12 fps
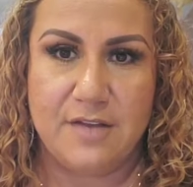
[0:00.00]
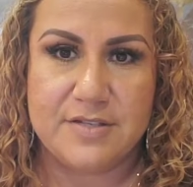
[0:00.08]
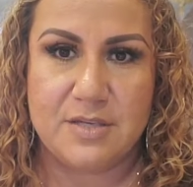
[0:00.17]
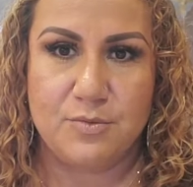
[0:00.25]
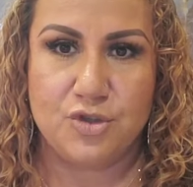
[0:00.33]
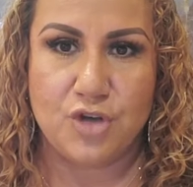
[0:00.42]

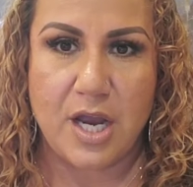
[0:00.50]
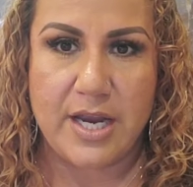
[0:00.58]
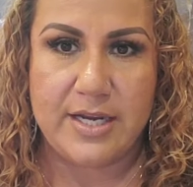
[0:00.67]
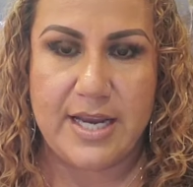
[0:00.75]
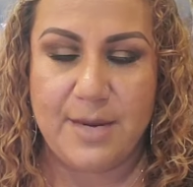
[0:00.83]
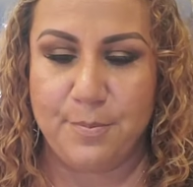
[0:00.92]
some
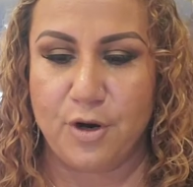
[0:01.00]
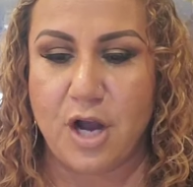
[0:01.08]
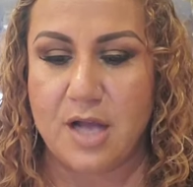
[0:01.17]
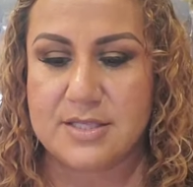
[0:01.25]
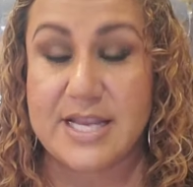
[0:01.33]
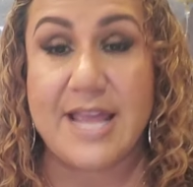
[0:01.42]
dried
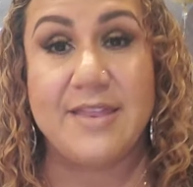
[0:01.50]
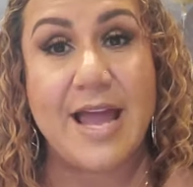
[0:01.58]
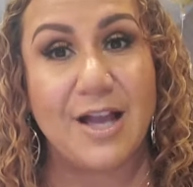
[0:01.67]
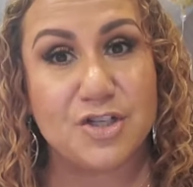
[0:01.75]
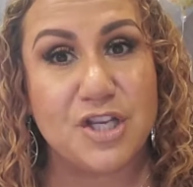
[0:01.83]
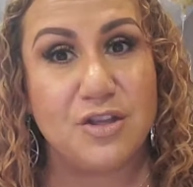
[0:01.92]
apricots. And
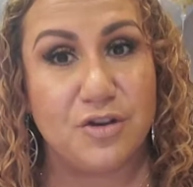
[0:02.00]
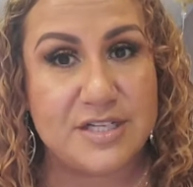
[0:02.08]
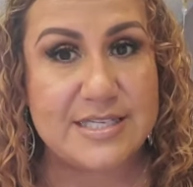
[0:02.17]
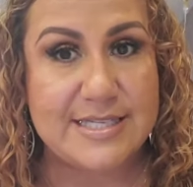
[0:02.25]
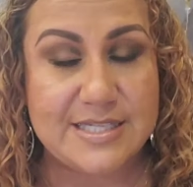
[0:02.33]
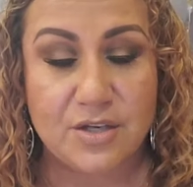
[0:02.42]
actually they're in
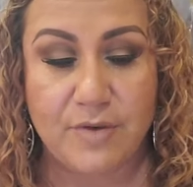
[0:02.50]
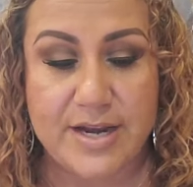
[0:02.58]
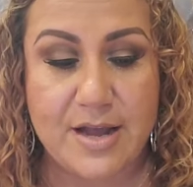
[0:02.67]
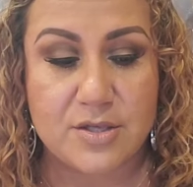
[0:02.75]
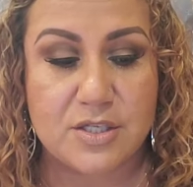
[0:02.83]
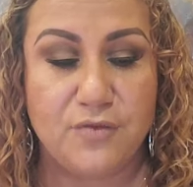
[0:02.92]
season right
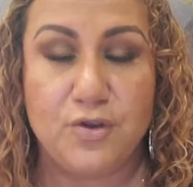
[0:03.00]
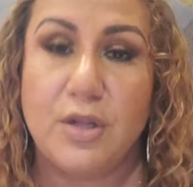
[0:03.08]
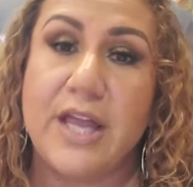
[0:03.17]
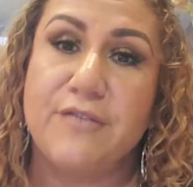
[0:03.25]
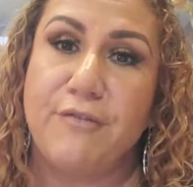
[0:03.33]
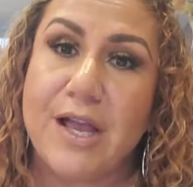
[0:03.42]
now. So if you
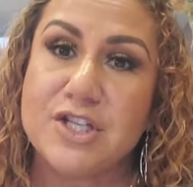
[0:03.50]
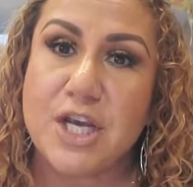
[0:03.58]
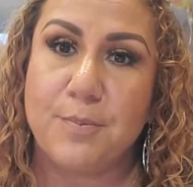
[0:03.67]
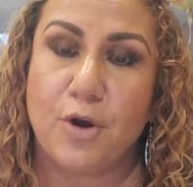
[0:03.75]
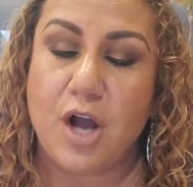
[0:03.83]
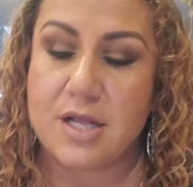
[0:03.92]
like fresh
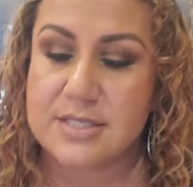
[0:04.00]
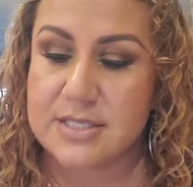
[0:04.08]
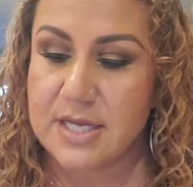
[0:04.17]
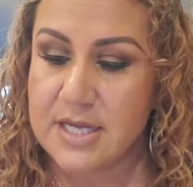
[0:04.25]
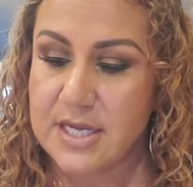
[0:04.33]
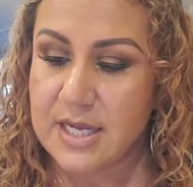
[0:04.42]
apricots,
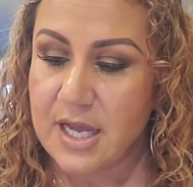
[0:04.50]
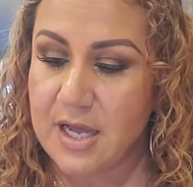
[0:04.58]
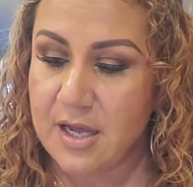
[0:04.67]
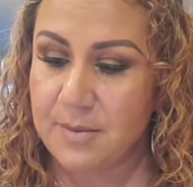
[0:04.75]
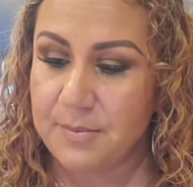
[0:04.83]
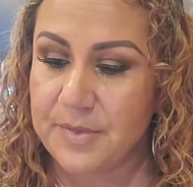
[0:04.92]

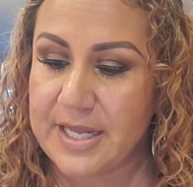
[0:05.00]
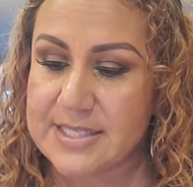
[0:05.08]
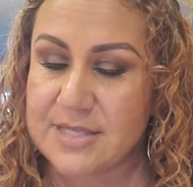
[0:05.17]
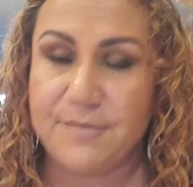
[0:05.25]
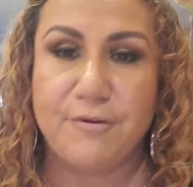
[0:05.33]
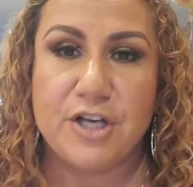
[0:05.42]
get
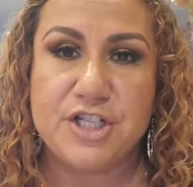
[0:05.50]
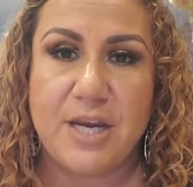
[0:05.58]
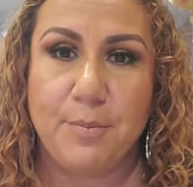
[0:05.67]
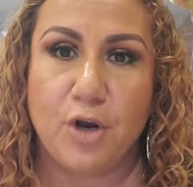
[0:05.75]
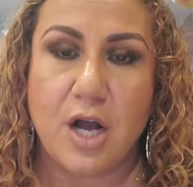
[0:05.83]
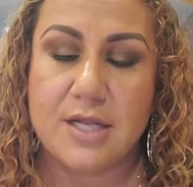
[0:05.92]
some fresh
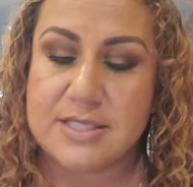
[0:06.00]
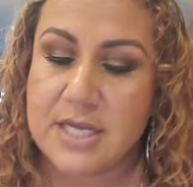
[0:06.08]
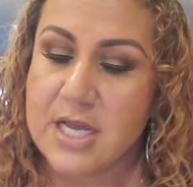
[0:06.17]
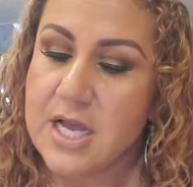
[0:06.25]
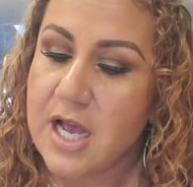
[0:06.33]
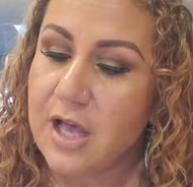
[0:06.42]
apricots.
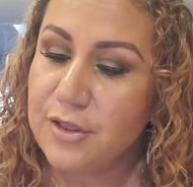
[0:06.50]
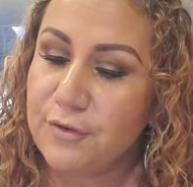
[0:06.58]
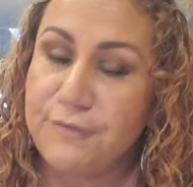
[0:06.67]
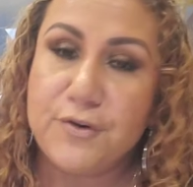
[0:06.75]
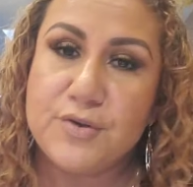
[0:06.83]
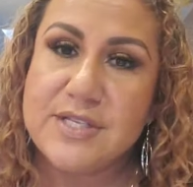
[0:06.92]

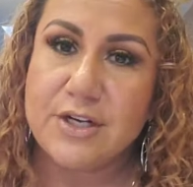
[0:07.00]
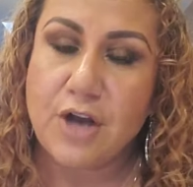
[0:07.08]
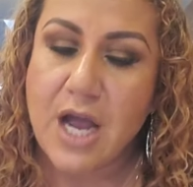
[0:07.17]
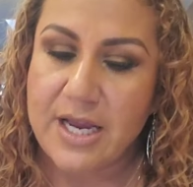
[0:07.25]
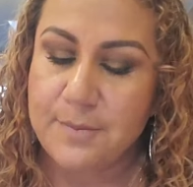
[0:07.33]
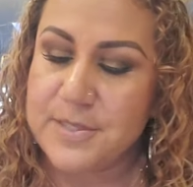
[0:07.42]
Other foods that
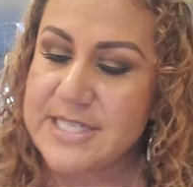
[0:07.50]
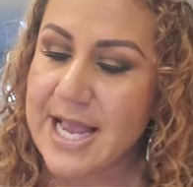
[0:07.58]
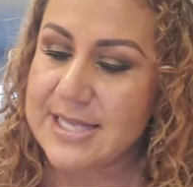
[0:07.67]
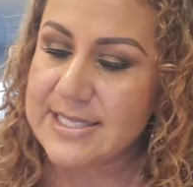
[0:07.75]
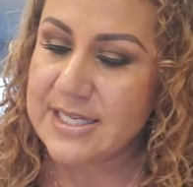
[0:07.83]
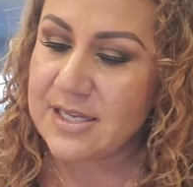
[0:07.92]
are high in
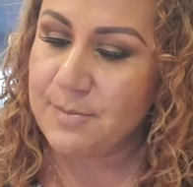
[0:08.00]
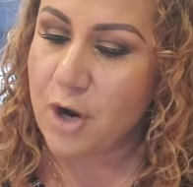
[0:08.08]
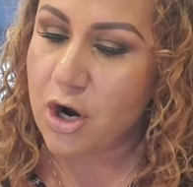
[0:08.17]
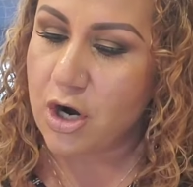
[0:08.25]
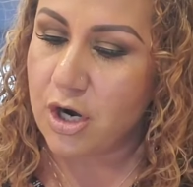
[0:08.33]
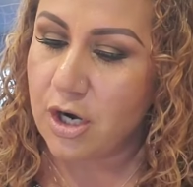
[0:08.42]
potassium
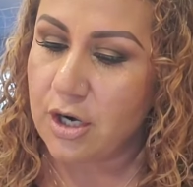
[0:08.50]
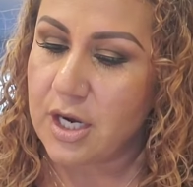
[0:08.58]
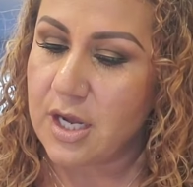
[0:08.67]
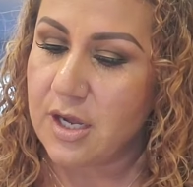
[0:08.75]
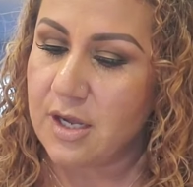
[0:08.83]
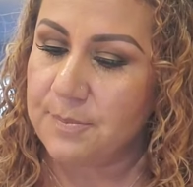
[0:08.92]
are,
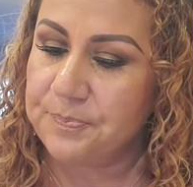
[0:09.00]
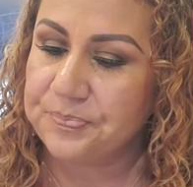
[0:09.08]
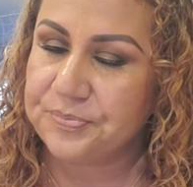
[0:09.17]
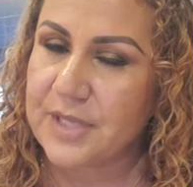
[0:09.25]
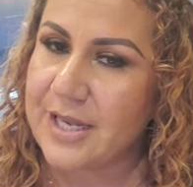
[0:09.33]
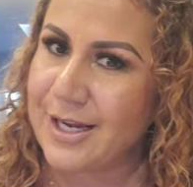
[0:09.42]
and
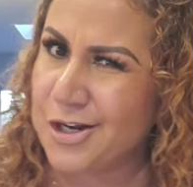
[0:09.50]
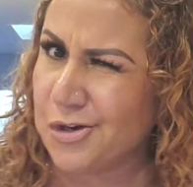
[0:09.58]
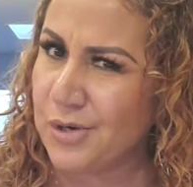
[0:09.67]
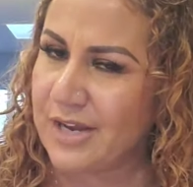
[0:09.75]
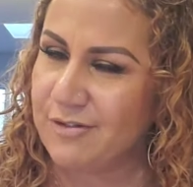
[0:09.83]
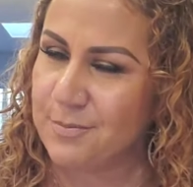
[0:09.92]
I
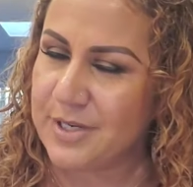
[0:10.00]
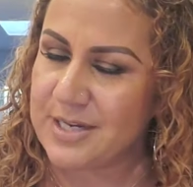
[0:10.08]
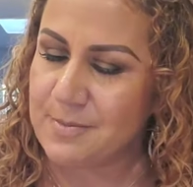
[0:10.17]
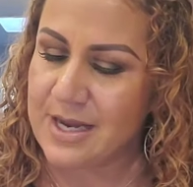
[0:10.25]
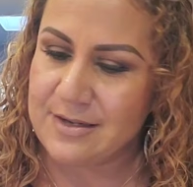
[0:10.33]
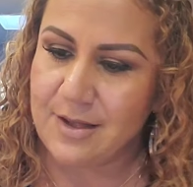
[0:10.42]
know everybody
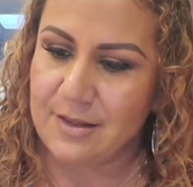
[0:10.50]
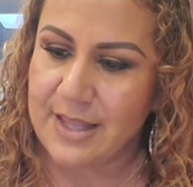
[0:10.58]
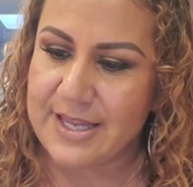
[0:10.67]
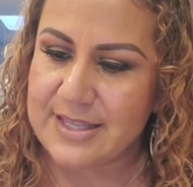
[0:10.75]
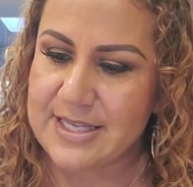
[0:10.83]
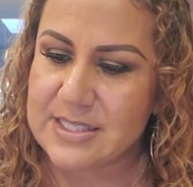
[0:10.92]
might not
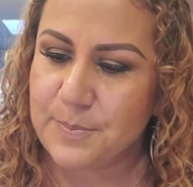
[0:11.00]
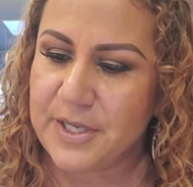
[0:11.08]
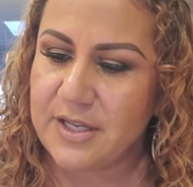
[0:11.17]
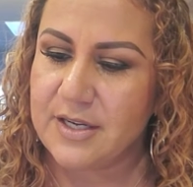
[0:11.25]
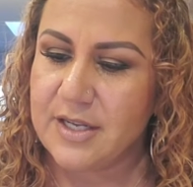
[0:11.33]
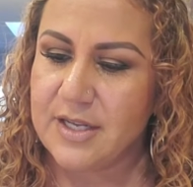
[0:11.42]
like these,
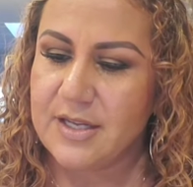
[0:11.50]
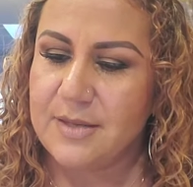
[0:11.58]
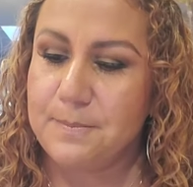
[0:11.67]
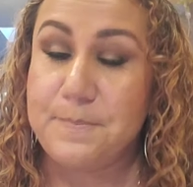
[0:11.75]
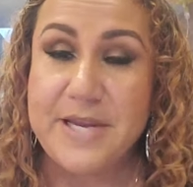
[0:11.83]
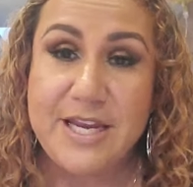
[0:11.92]
but
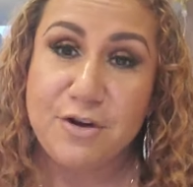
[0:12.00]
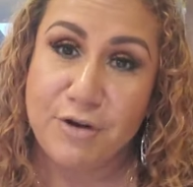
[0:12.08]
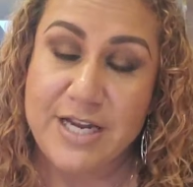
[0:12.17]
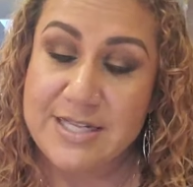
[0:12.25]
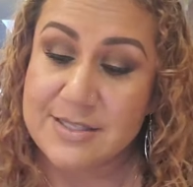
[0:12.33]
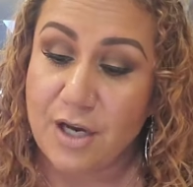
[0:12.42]
beet
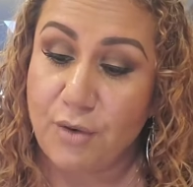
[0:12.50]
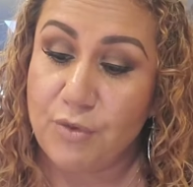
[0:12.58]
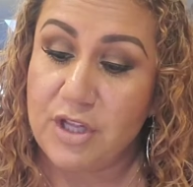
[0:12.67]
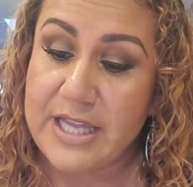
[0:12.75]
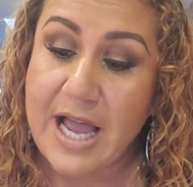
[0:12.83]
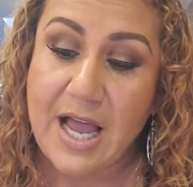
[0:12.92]
greens are
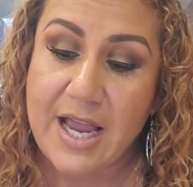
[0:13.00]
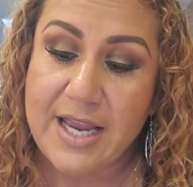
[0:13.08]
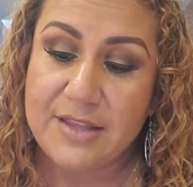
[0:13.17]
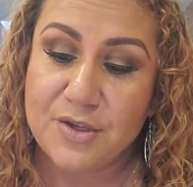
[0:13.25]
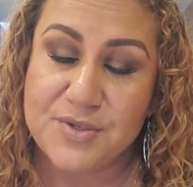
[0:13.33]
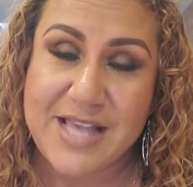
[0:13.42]
really
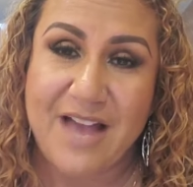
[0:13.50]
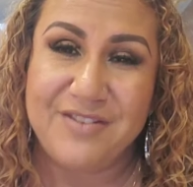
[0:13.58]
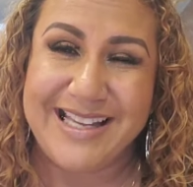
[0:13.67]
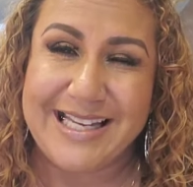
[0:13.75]
high. Those have